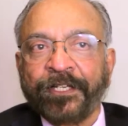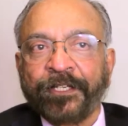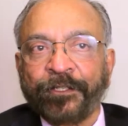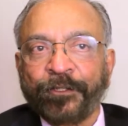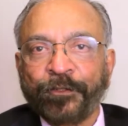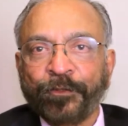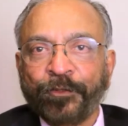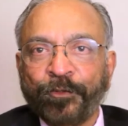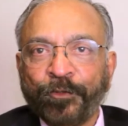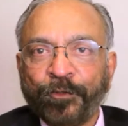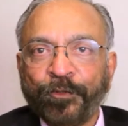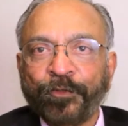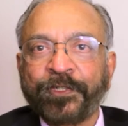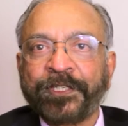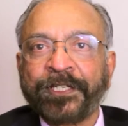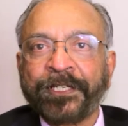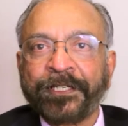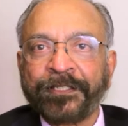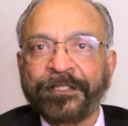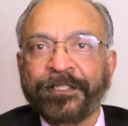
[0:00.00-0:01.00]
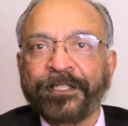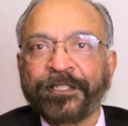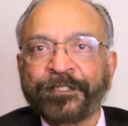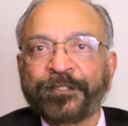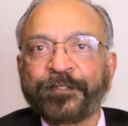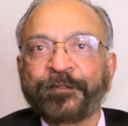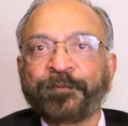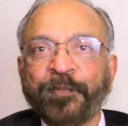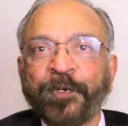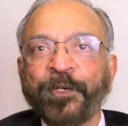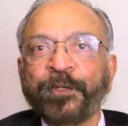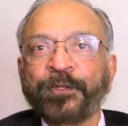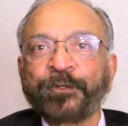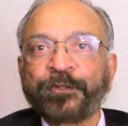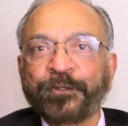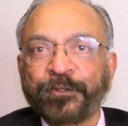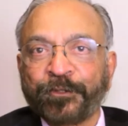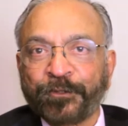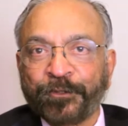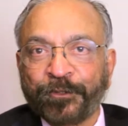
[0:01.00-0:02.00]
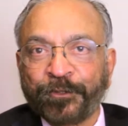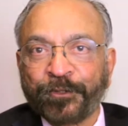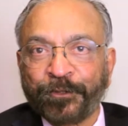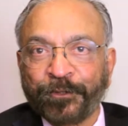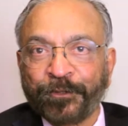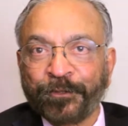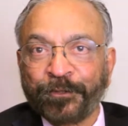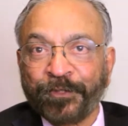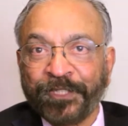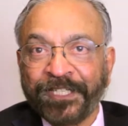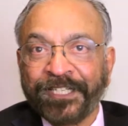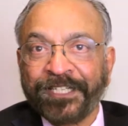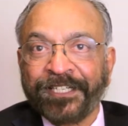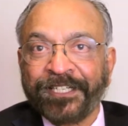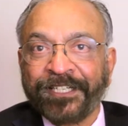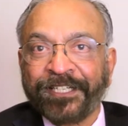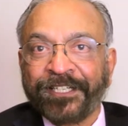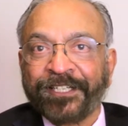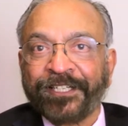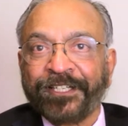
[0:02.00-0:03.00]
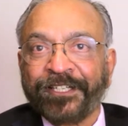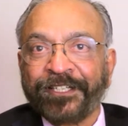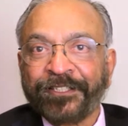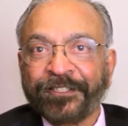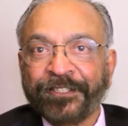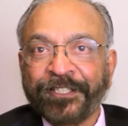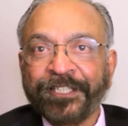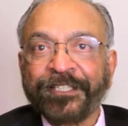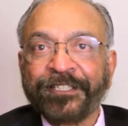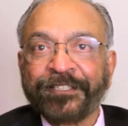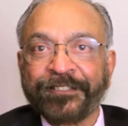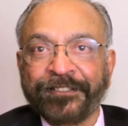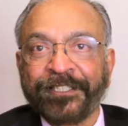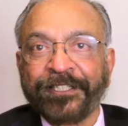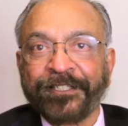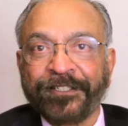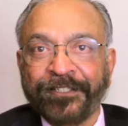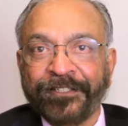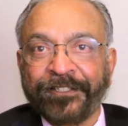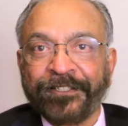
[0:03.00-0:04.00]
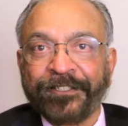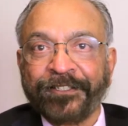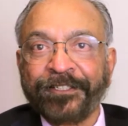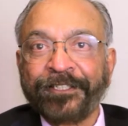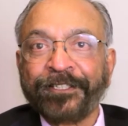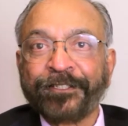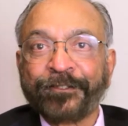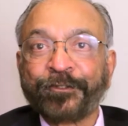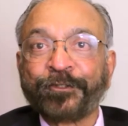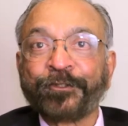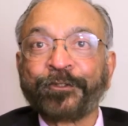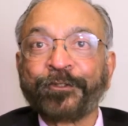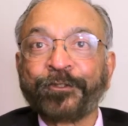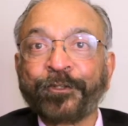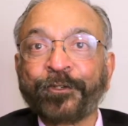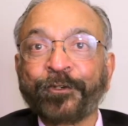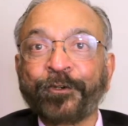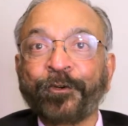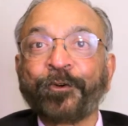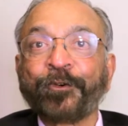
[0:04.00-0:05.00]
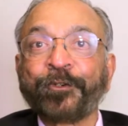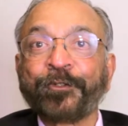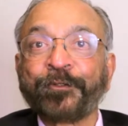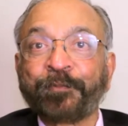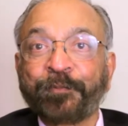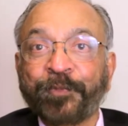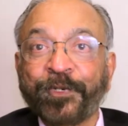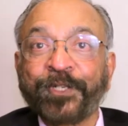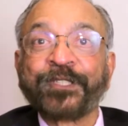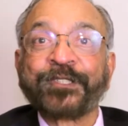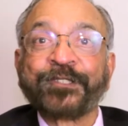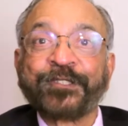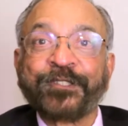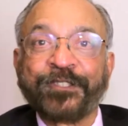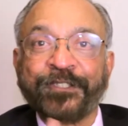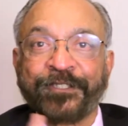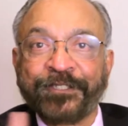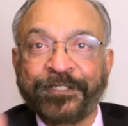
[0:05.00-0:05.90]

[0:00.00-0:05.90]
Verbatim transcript: you do get exposed to uh, things that leads to your own personal